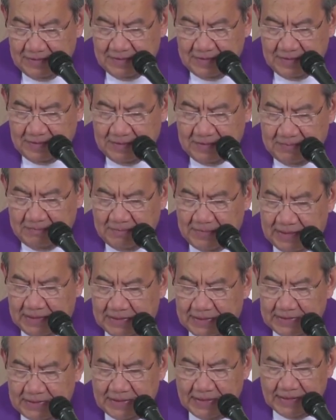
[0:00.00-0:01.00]
may I
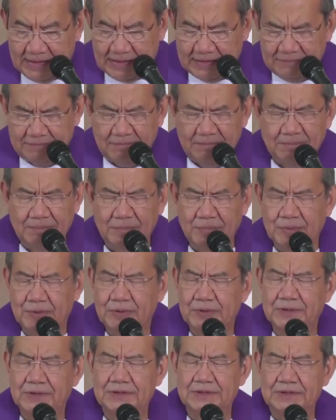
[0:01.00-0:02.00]
have
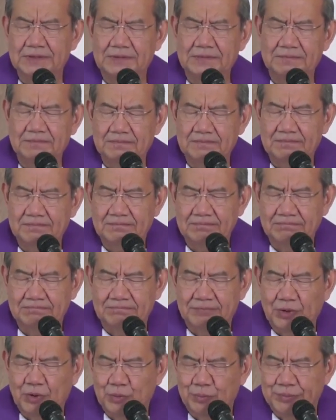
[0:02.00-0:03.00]
more
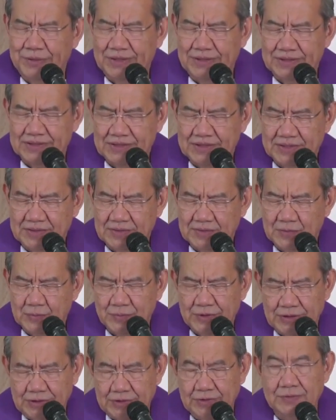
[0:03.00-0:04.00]
moments with
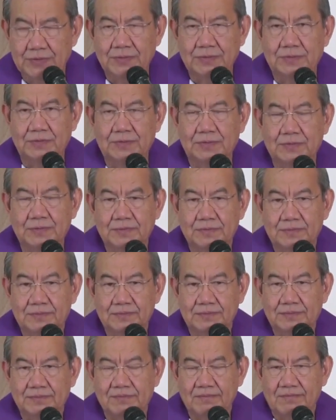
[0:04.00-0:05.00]
you
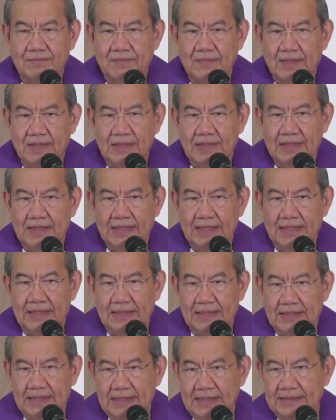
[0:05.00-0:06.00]
and
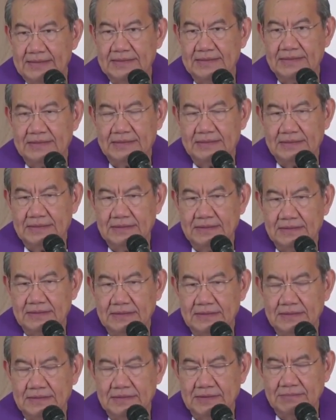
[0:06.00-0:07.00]
less
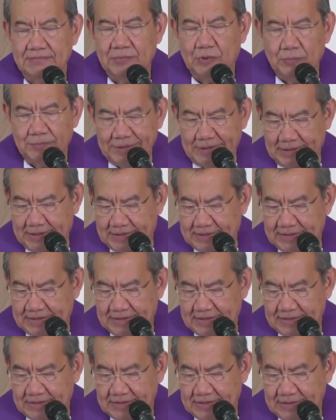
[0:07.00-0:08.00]
moments
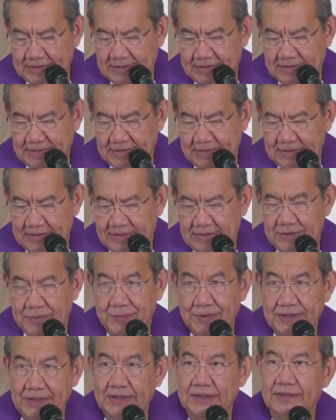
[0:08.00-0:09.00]
with
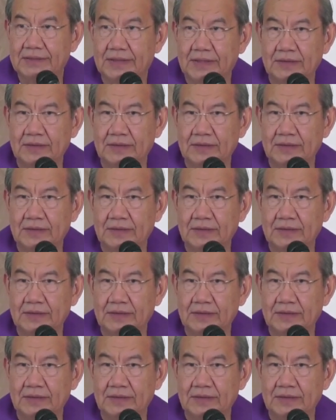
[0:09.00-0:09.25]
the crowd